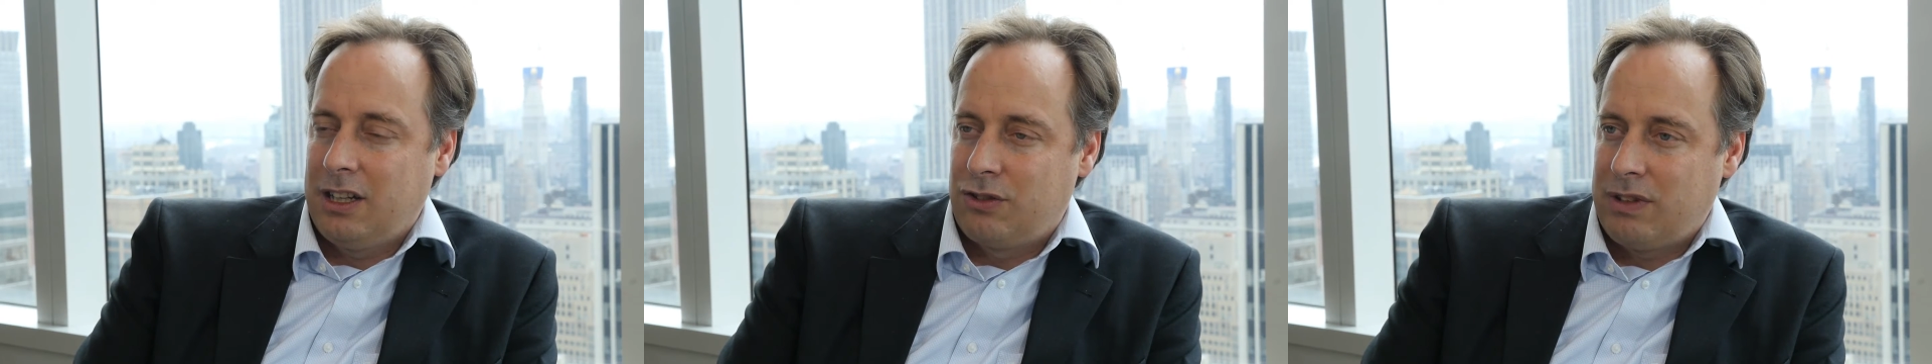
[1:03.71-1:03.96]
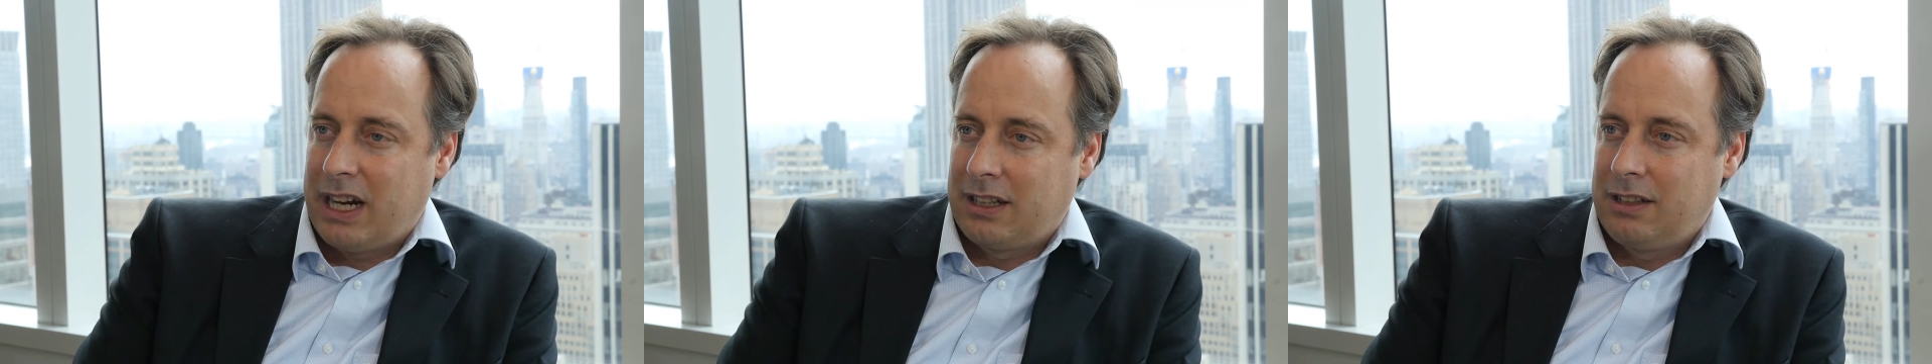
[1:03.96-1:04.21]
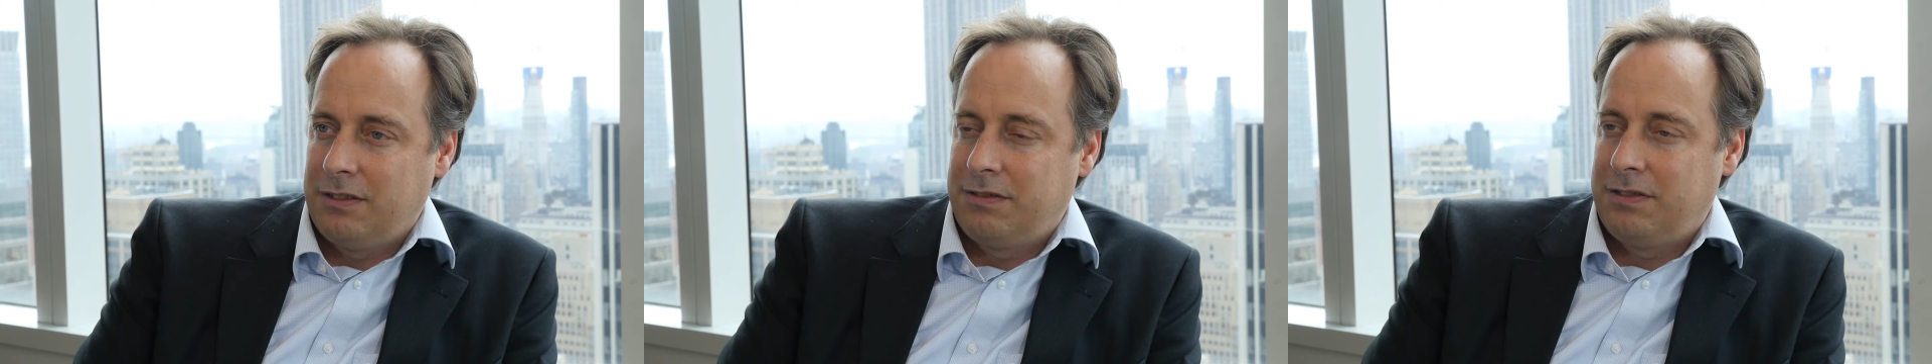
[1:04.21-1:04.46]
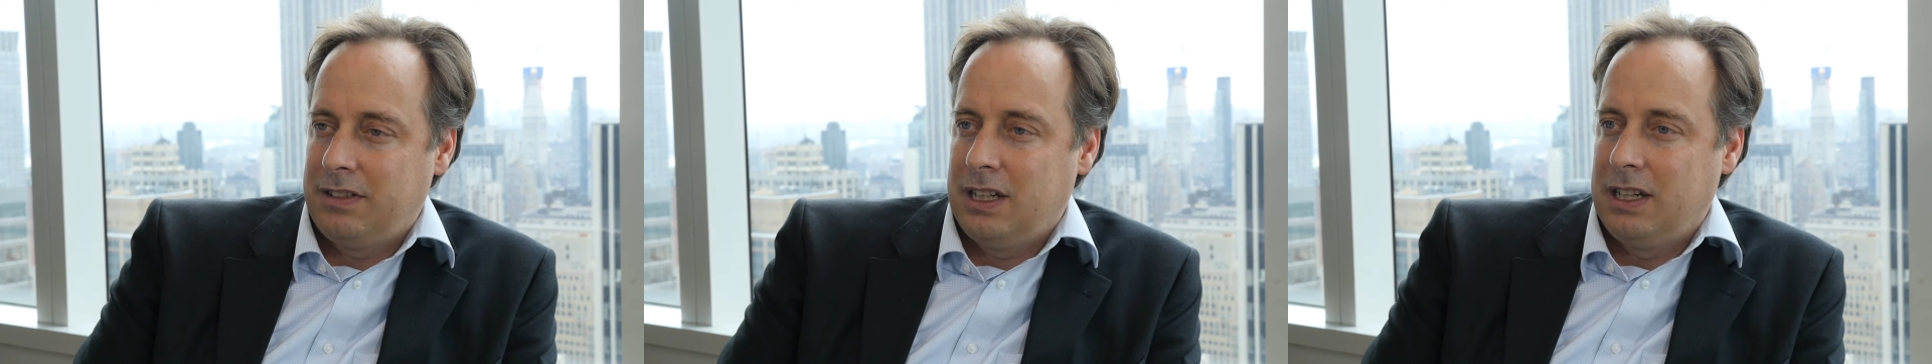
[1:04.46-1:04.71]

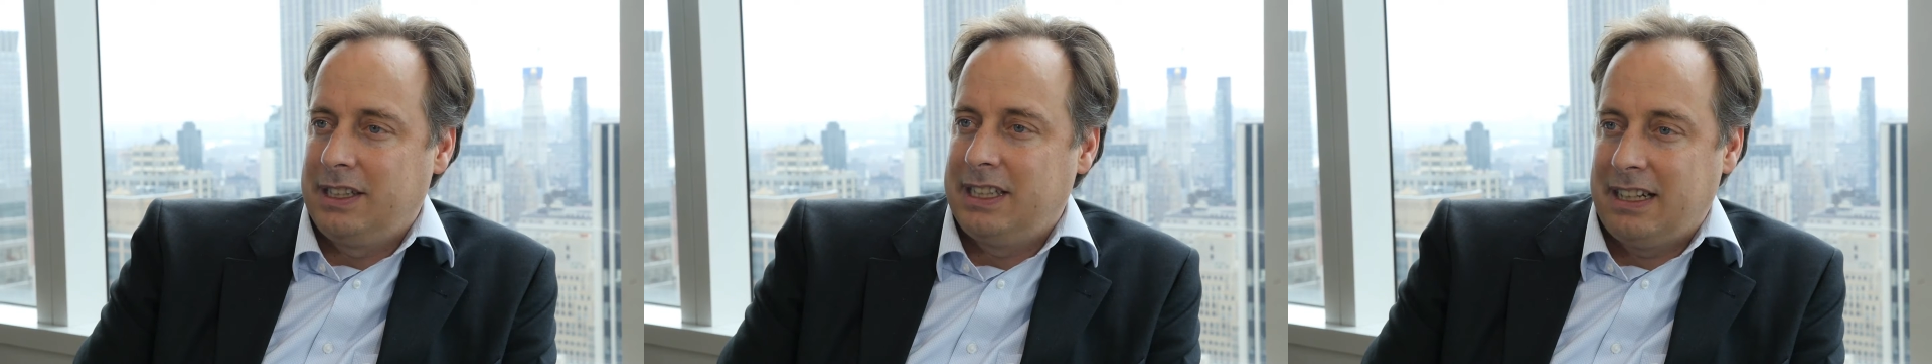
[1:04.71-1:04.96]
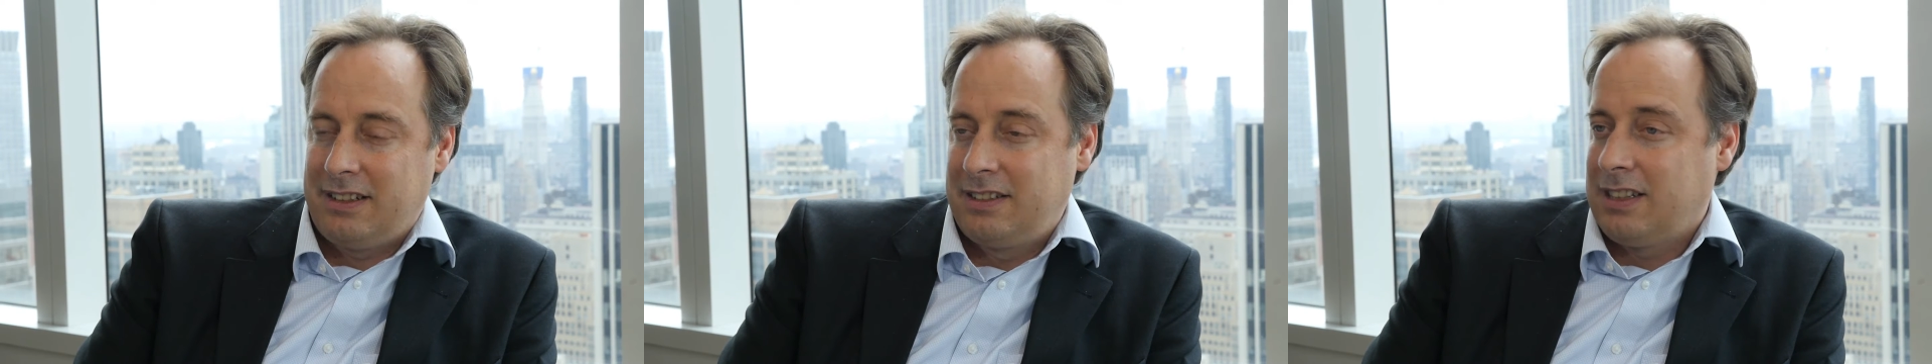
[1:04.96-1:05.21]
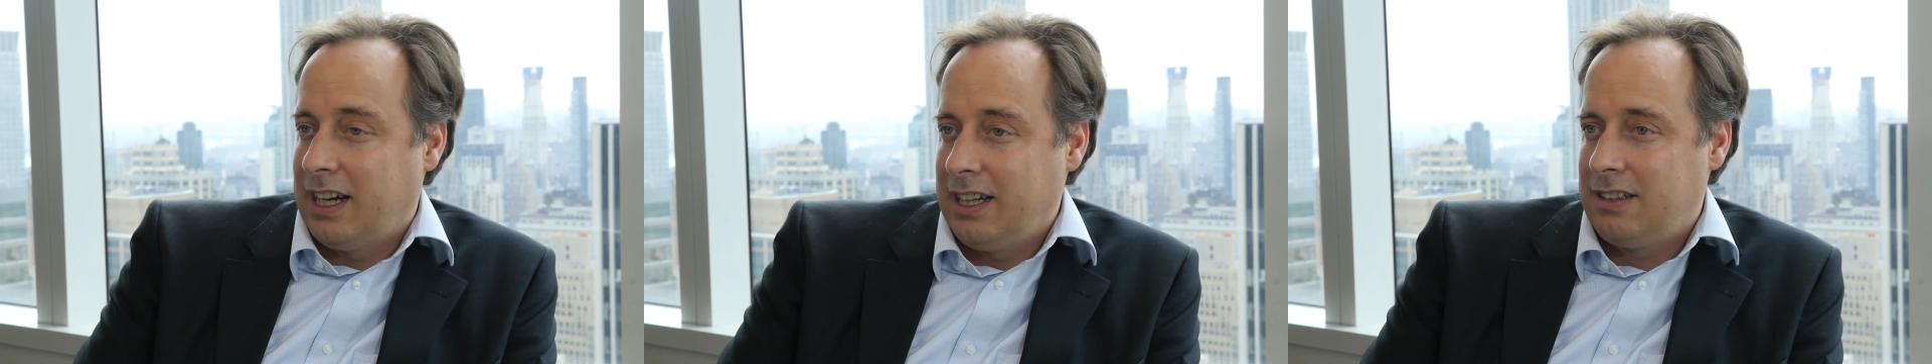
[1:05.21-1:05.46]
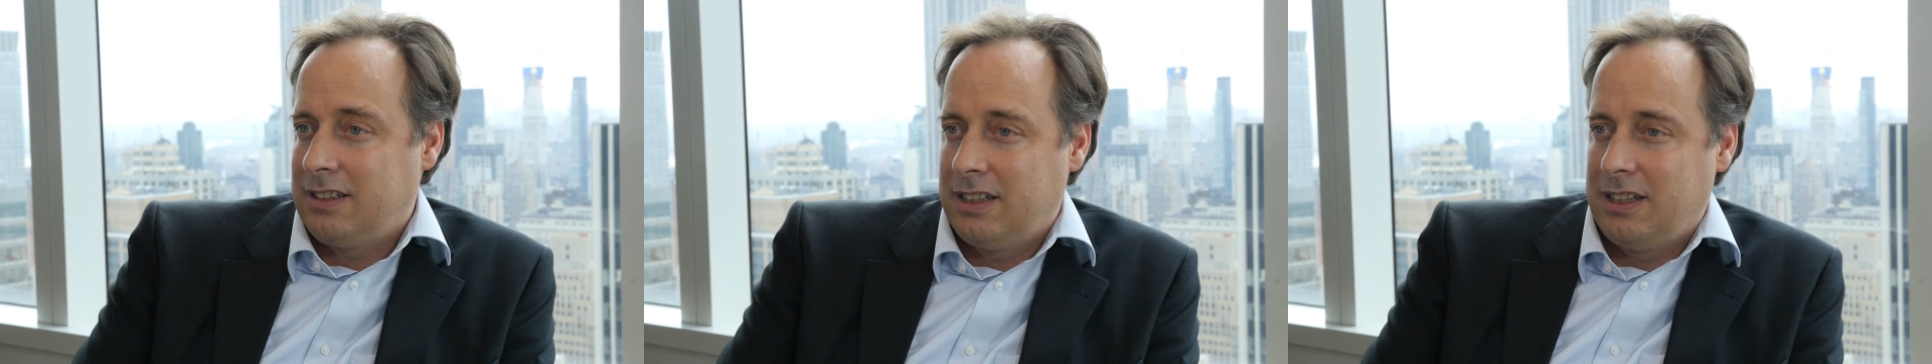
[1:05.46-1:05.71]
attractive uh, yet
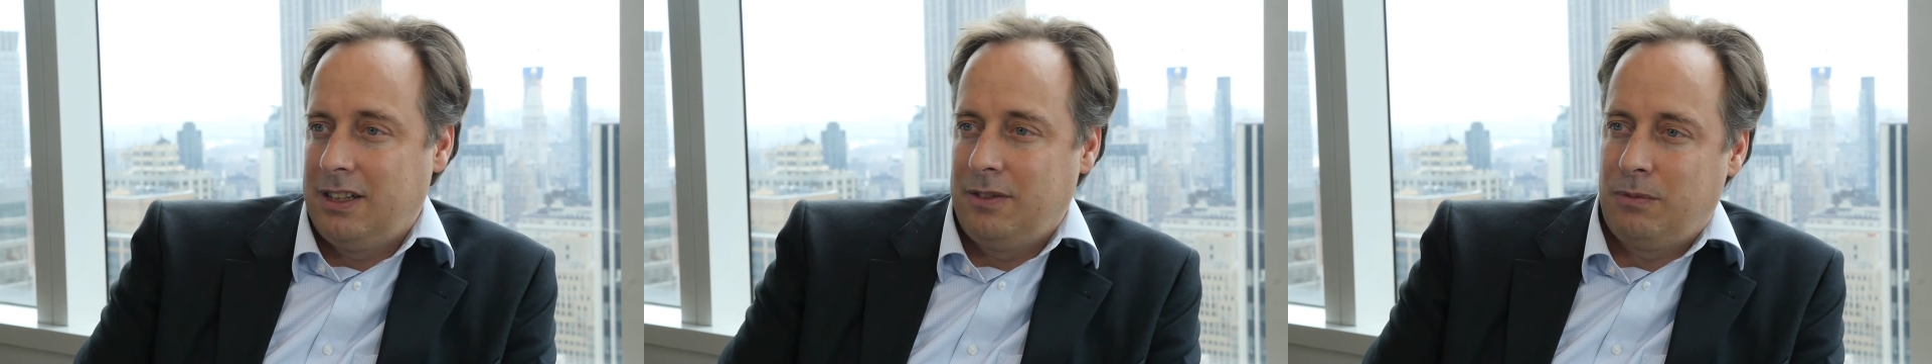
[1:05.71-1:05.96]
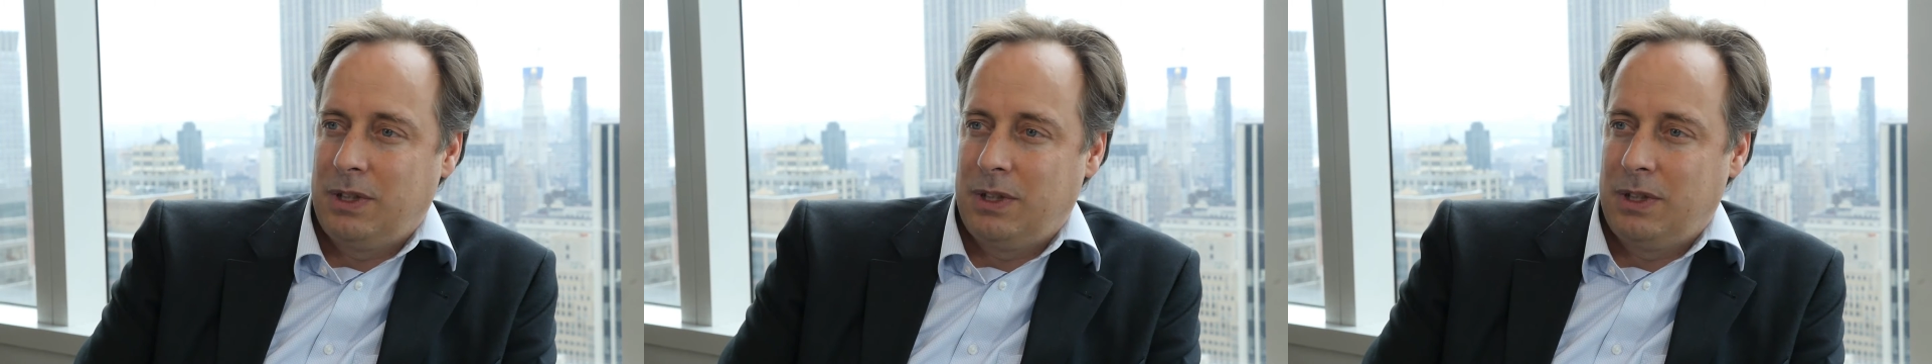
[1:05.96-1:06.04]
tight uh,